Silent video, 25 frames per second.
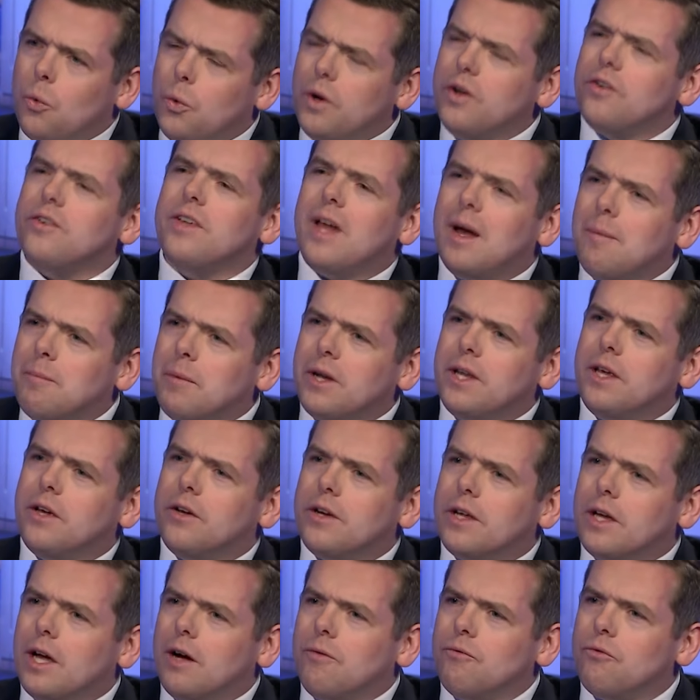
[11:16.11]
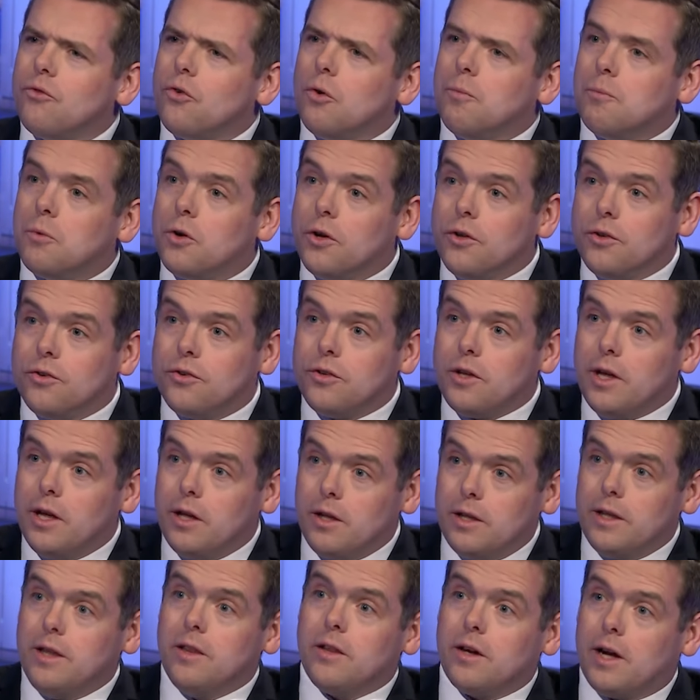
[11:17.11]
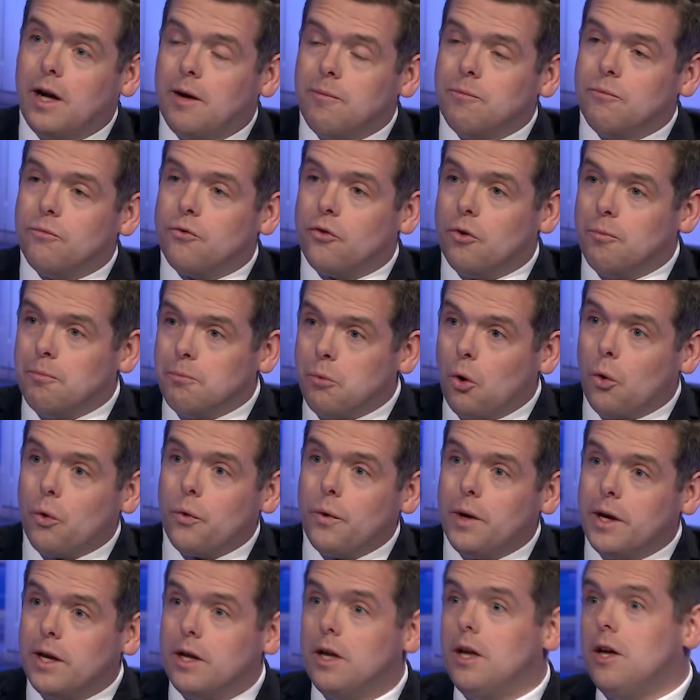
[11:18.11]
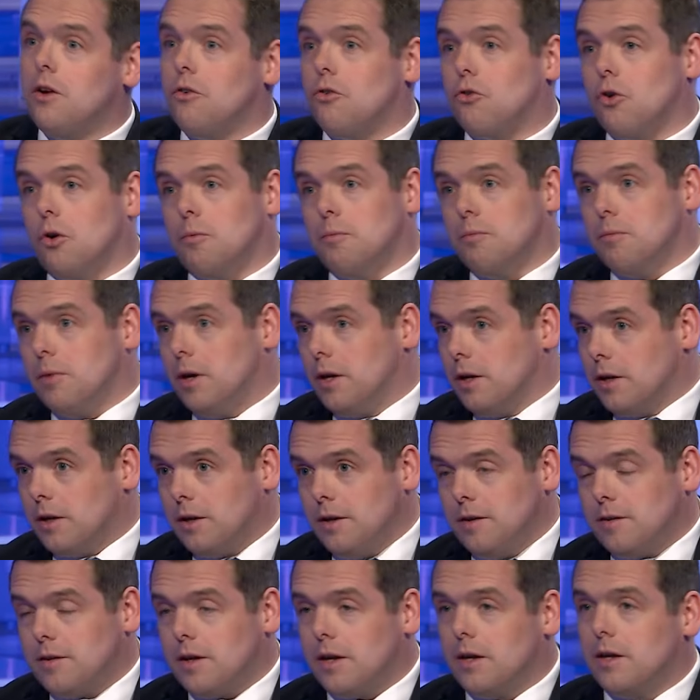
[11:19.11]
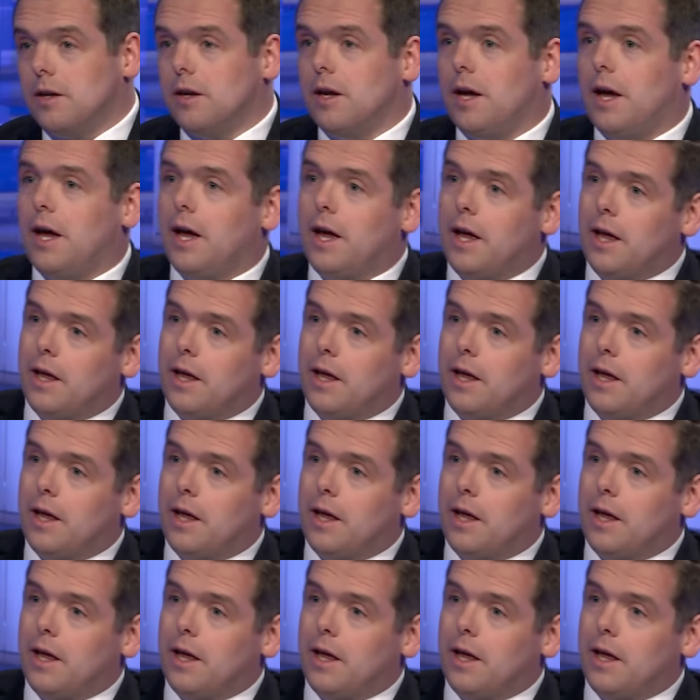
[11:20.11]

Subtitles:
Where's that money going to come from? Because it'll either come from borrowing, from increasing,